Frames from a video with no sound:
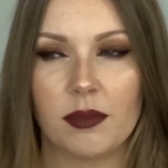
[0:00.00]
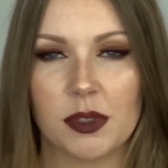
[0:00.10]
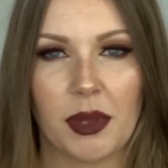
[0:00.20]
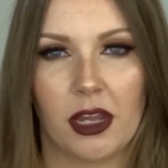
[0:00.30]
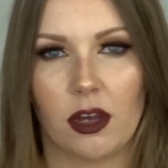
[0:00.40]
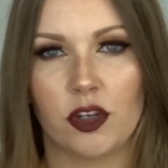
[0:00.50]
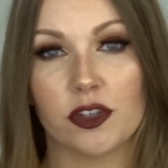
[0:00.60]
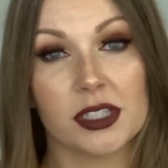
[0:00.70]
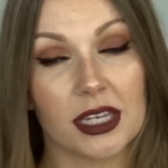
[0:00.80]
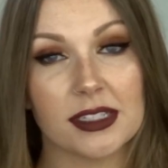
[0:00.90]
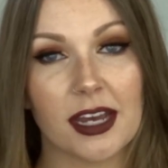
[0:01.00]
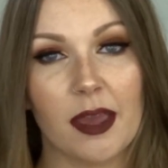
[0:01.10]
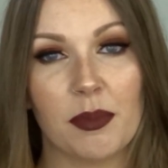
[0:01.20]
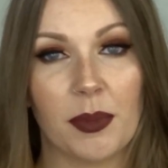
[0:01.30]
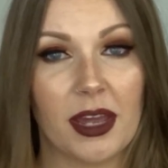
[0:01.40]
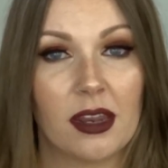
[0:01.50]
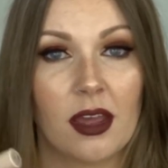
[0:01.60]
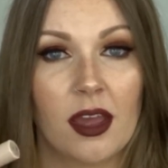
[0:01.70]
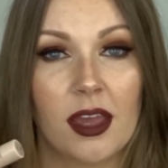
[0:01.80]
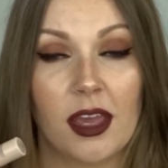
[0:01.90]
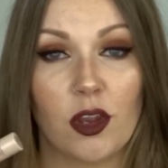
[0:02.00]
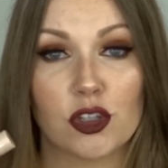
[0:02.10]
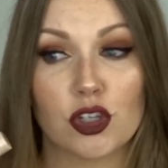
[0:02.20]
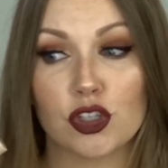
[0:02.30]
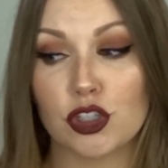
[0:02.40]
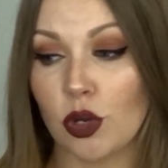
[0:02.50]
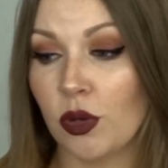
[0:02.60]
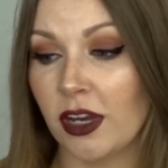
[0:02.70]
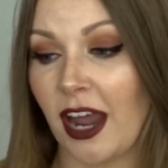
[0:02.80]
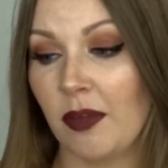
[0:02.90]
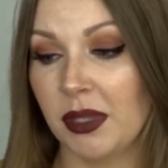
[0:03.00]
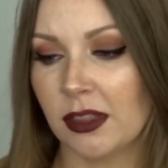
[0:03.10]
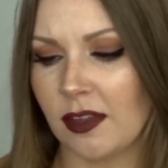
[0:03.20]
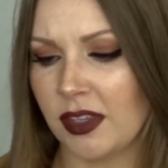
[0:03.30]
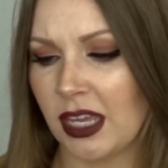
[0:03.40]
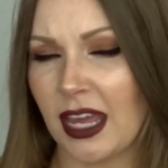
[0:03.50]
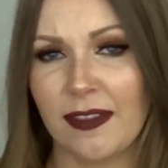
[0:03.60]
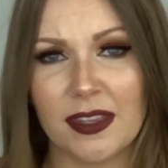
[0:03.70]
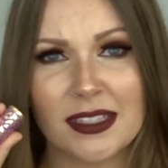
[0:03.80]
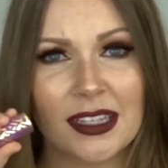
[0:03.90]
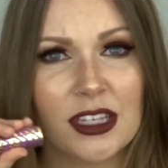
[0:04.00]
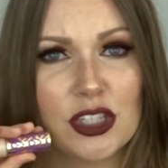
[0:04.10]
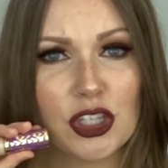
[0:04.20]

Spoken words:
depending on your skin type, but it is so good. I've been loving it, and this thing is